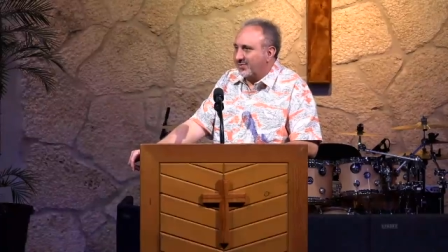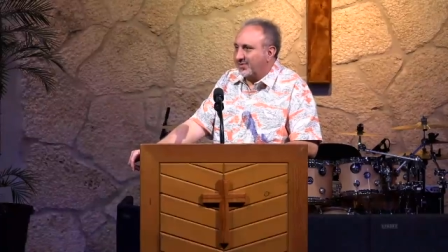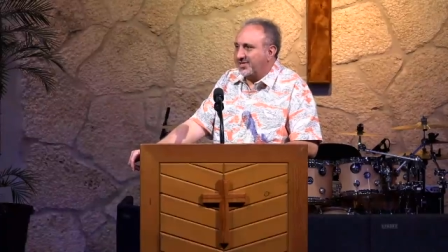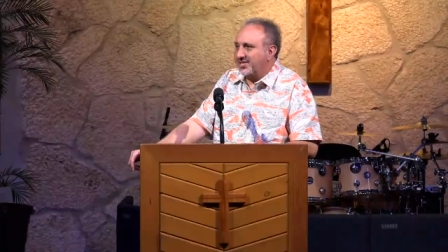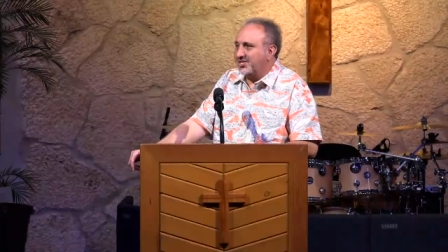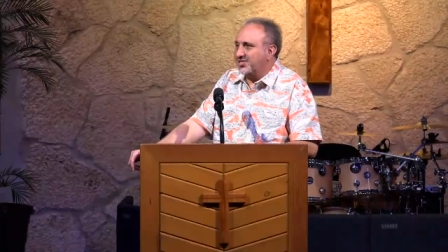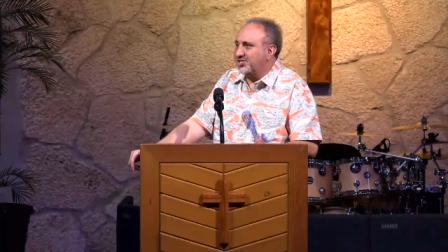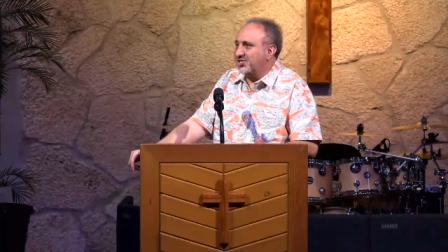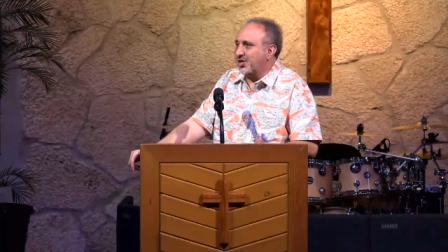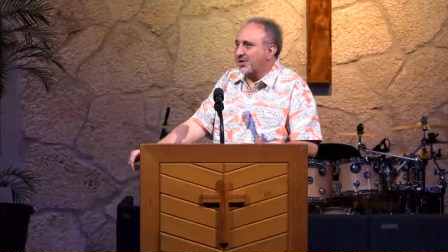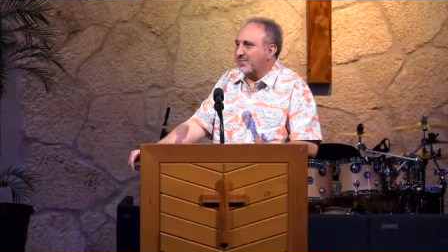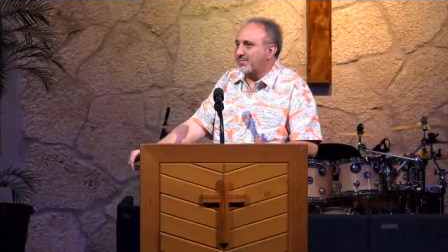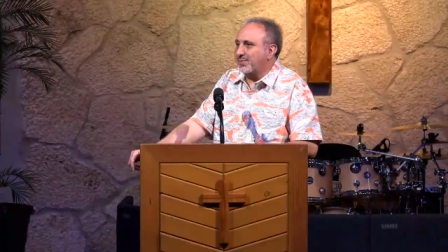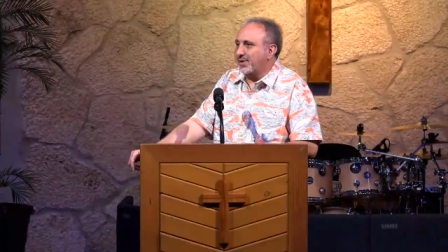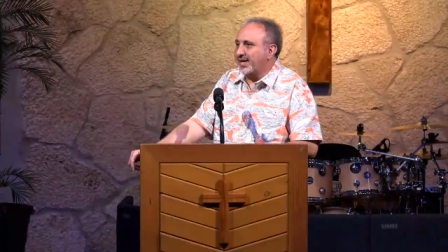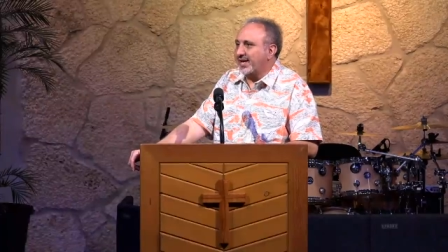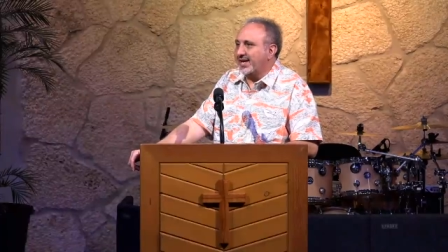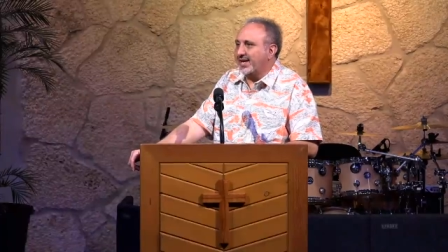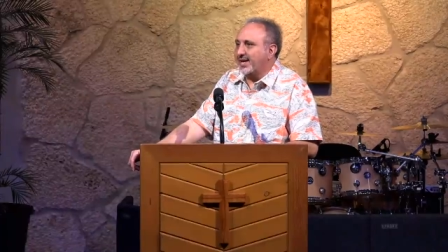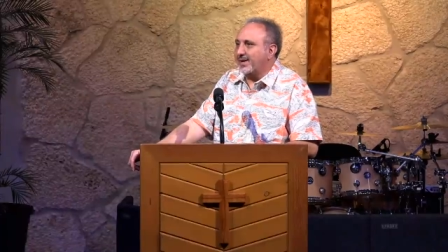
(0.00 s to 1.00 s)
than when you
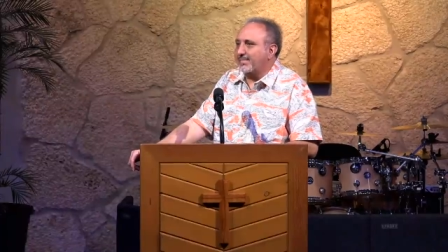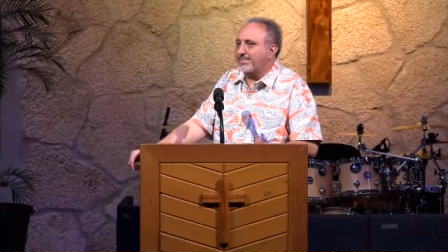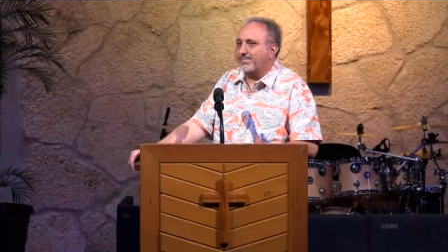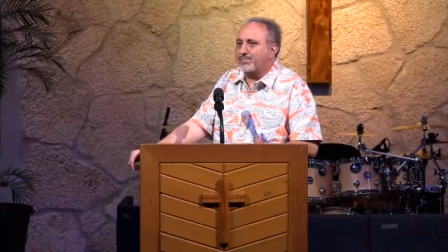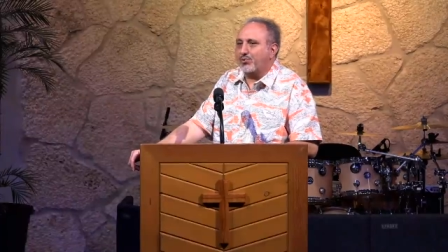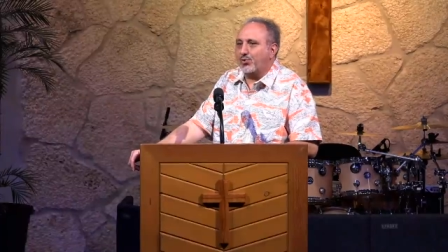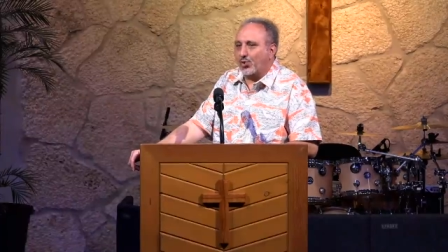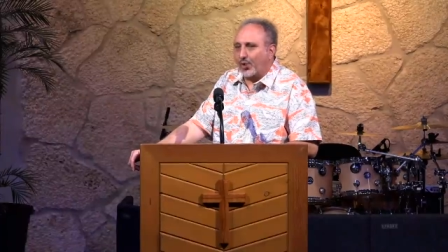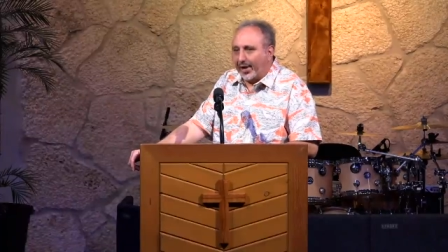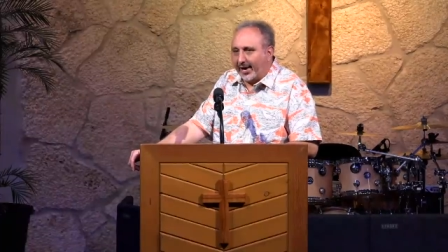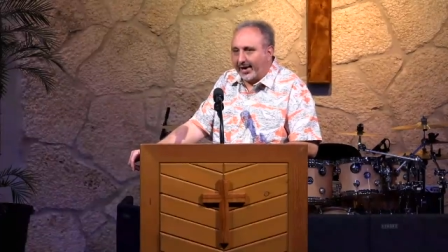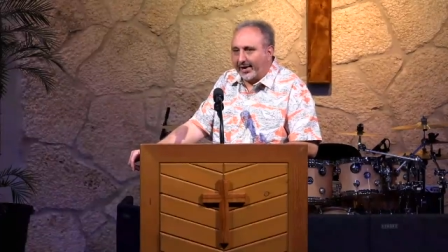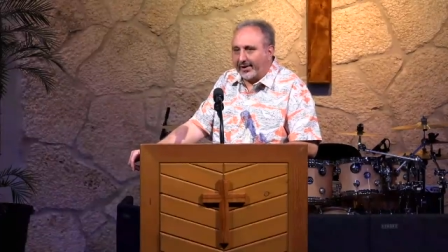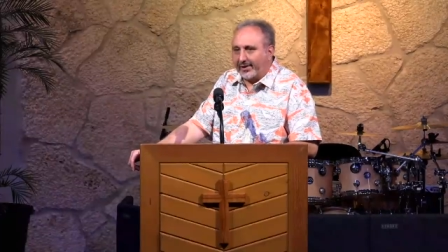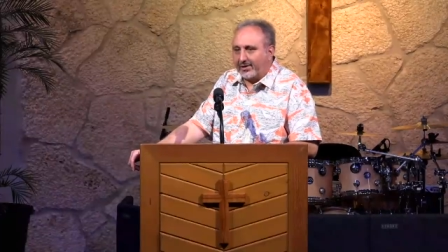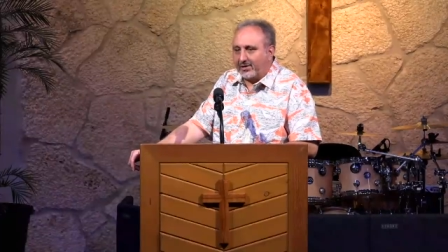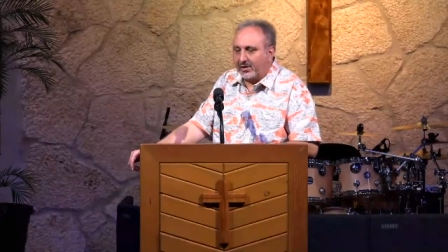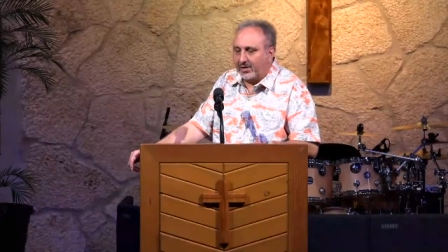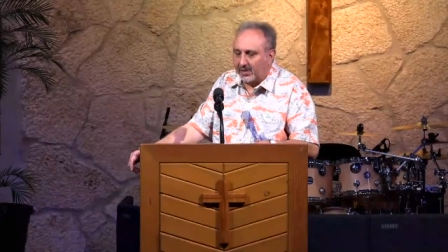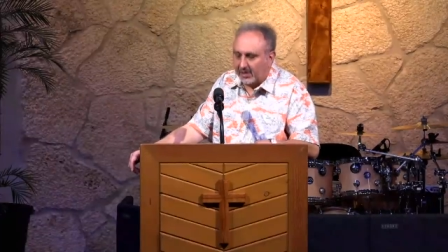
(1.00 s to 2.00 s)
start bringing up
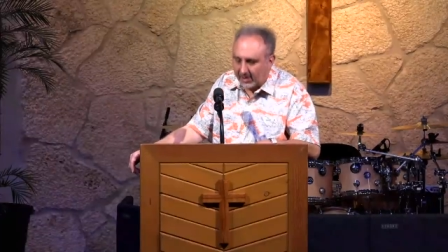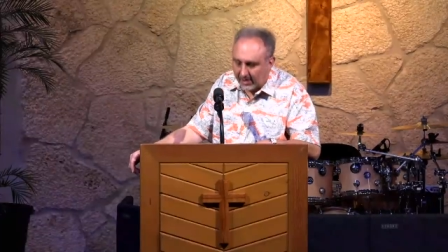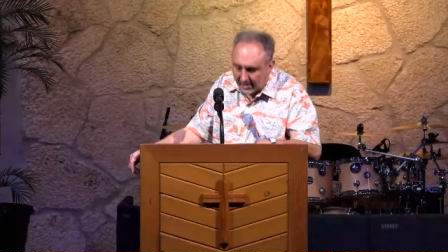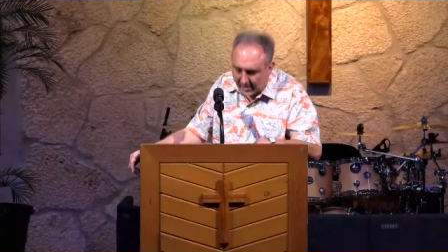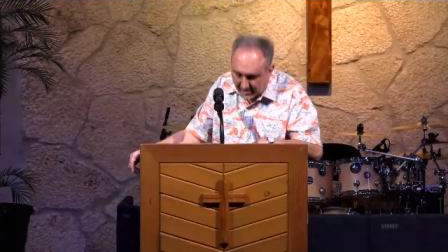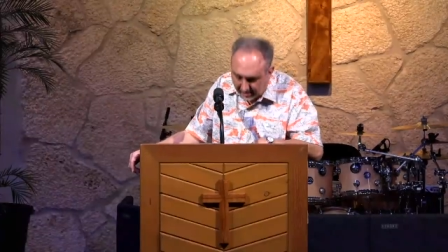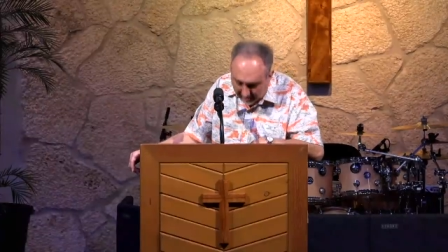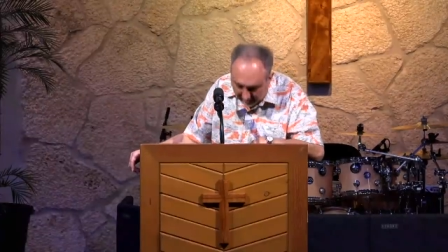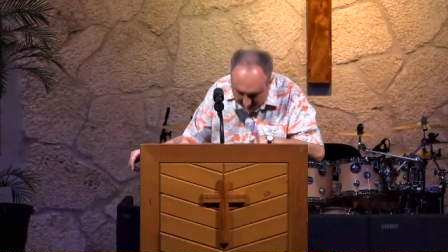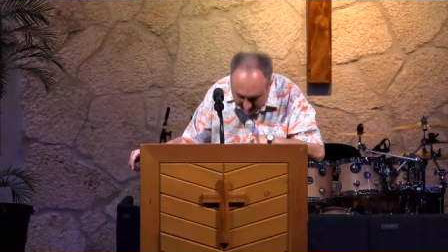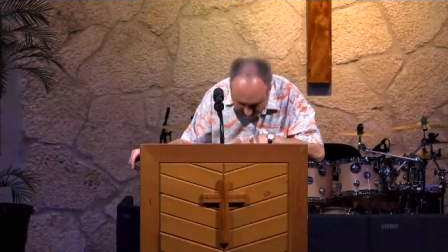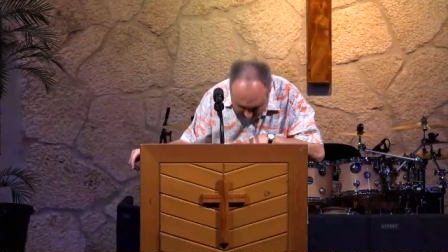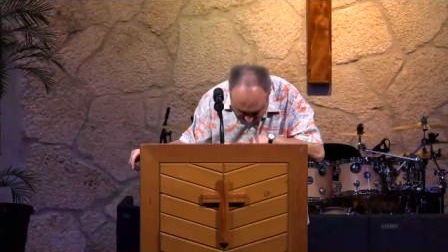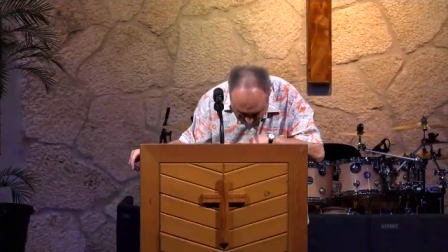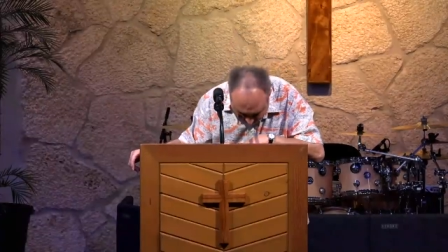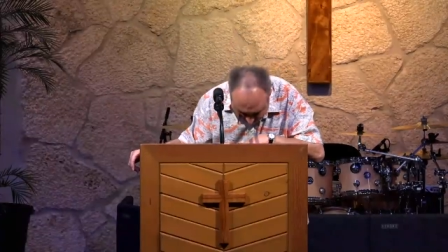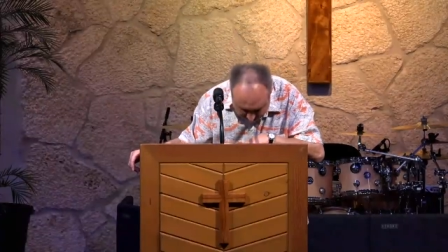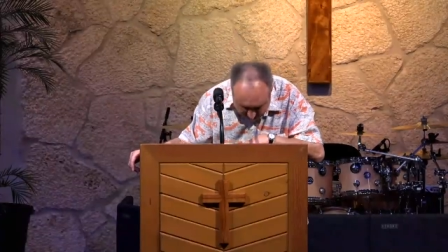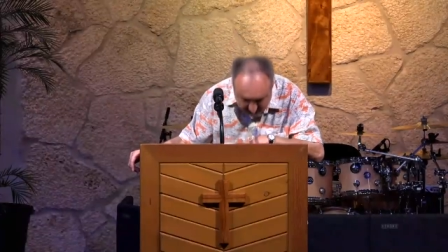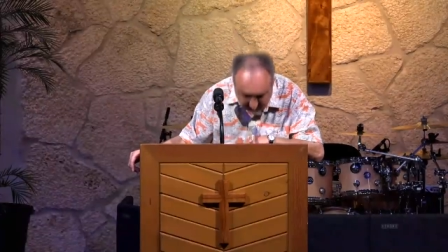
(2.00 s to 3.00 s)
prayer. Ah,
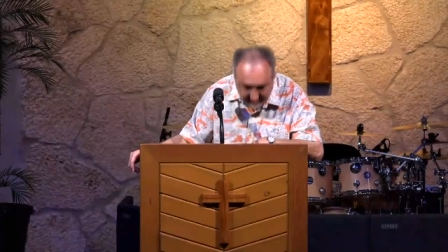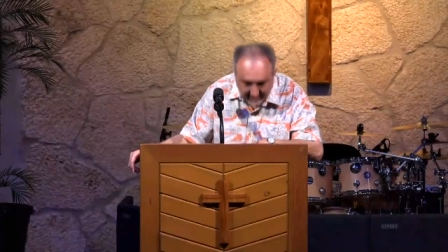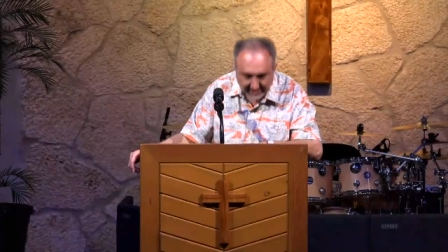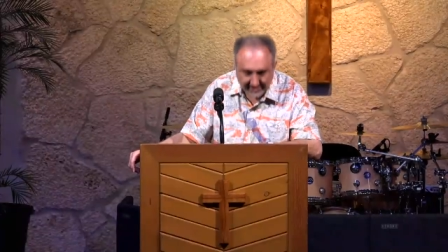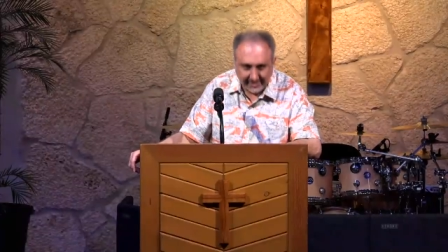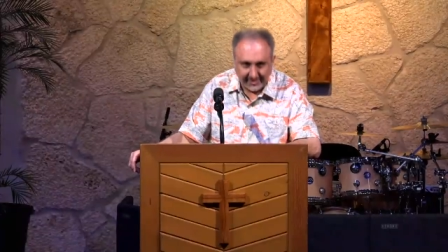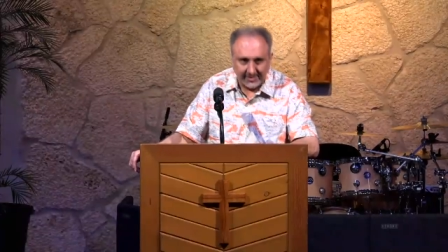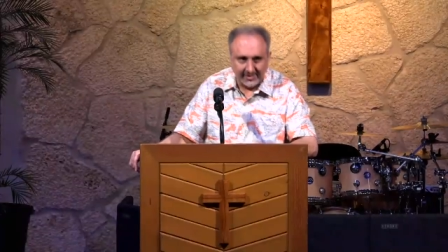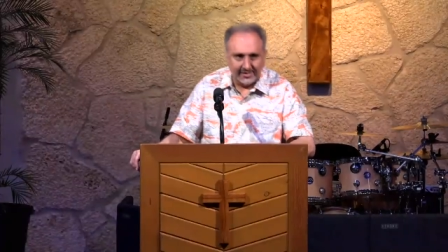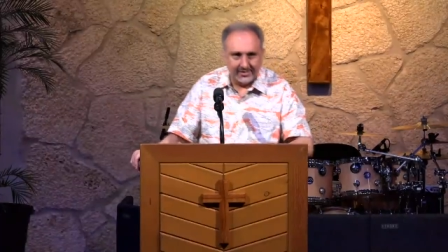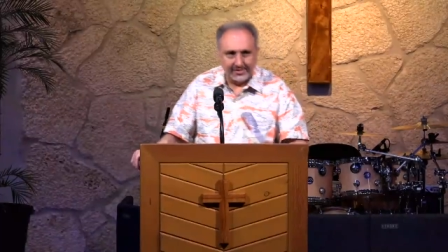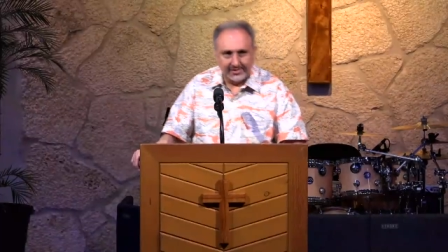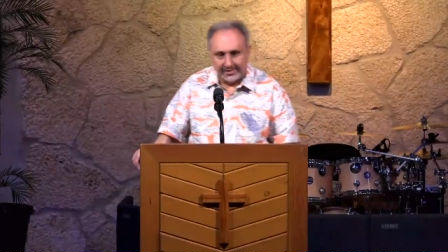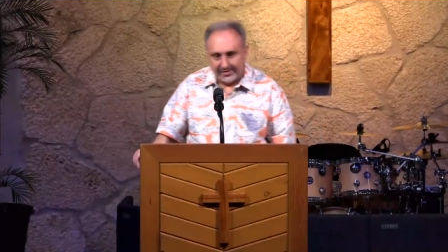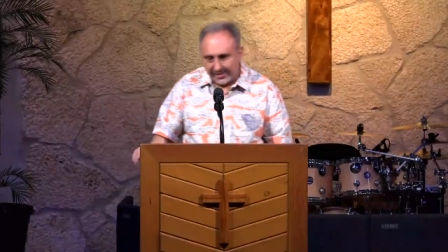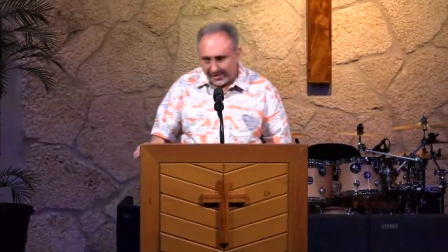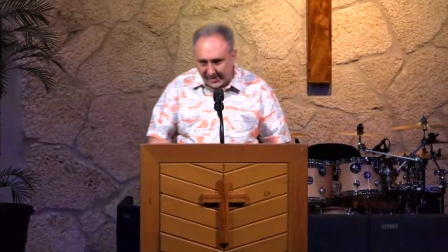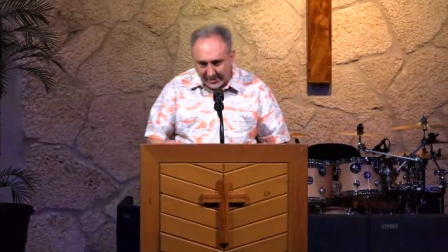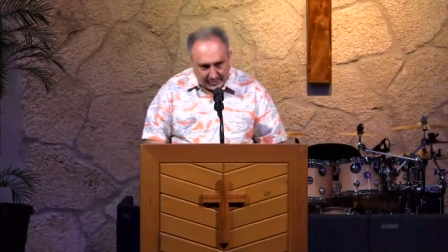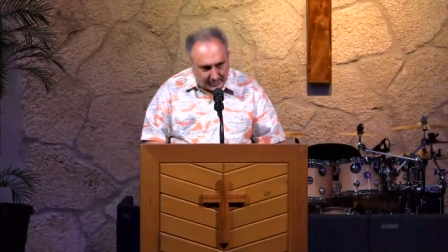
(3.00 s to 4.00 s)

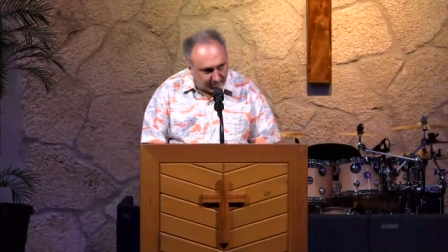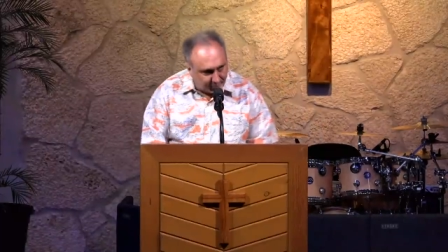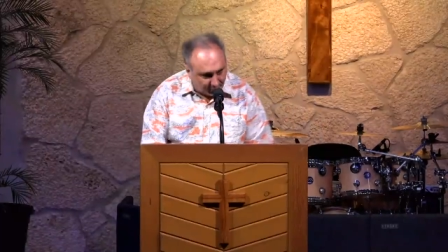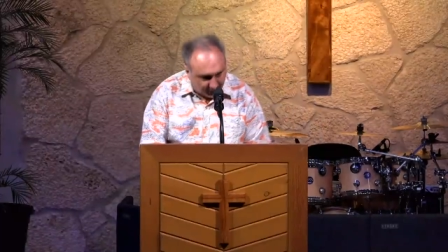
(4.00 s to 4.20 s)
oh, I